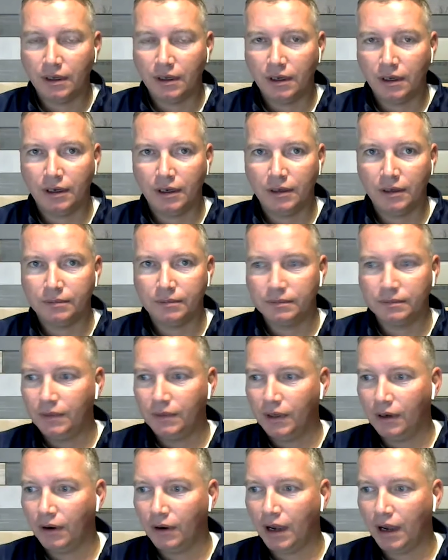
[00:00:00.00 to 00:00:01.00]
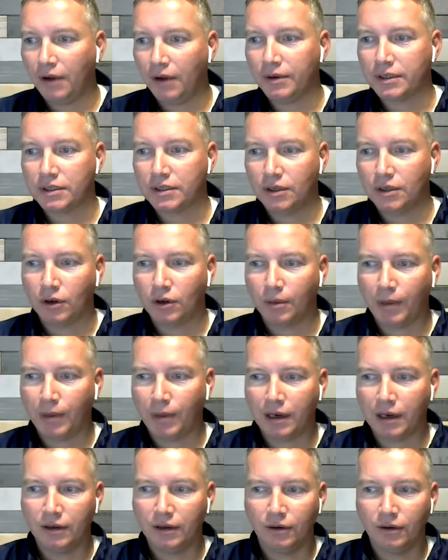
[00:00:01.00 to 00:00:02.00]
I always joke about
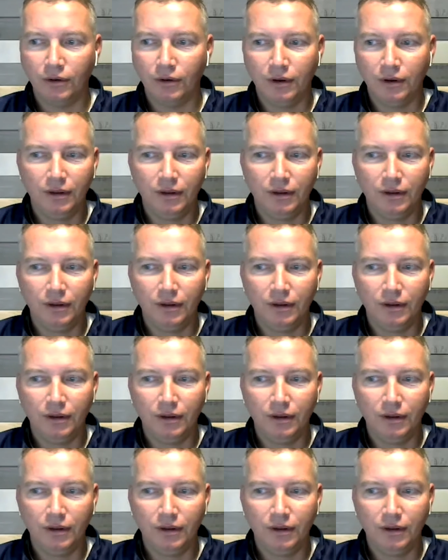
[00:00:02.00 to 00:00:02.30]
it.